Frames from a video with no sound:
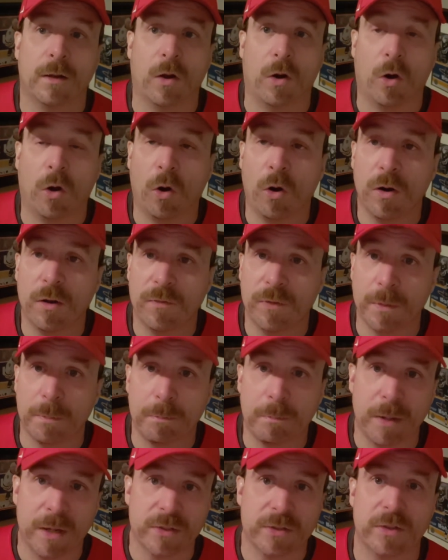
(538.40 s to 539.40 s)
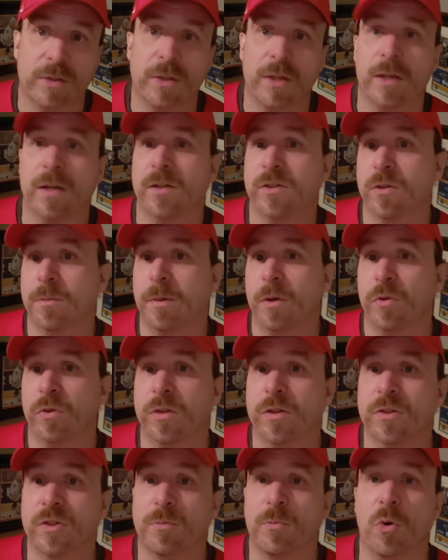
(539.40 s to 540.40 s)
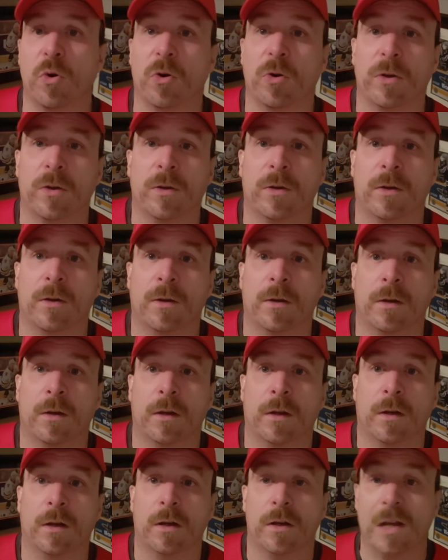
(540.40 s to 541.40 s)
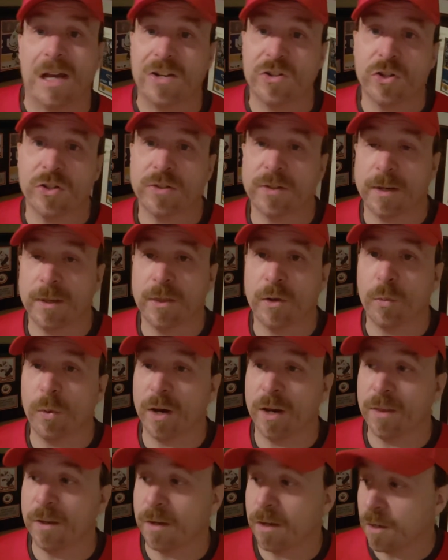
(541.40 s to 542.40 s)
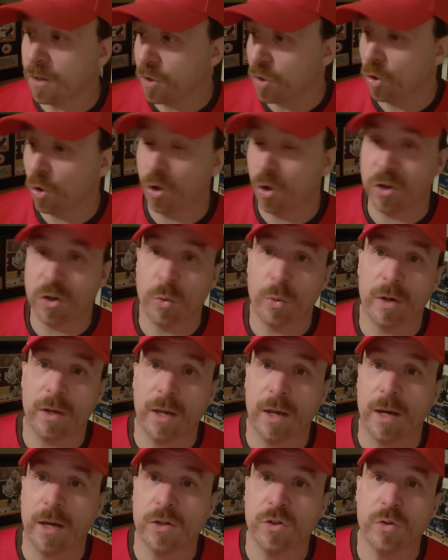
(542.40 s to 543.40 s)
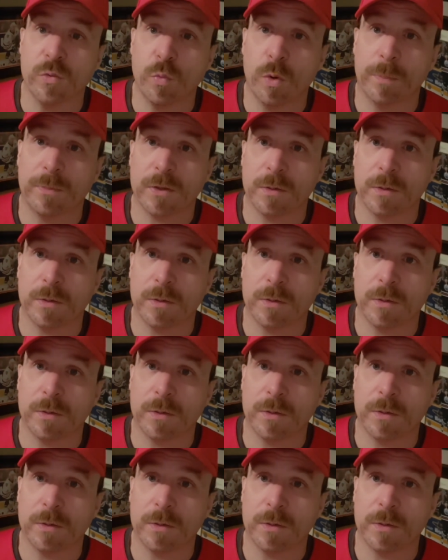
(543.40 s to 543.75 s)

all of the best things about this sport. Not just in the way that he can go into a cage and whoop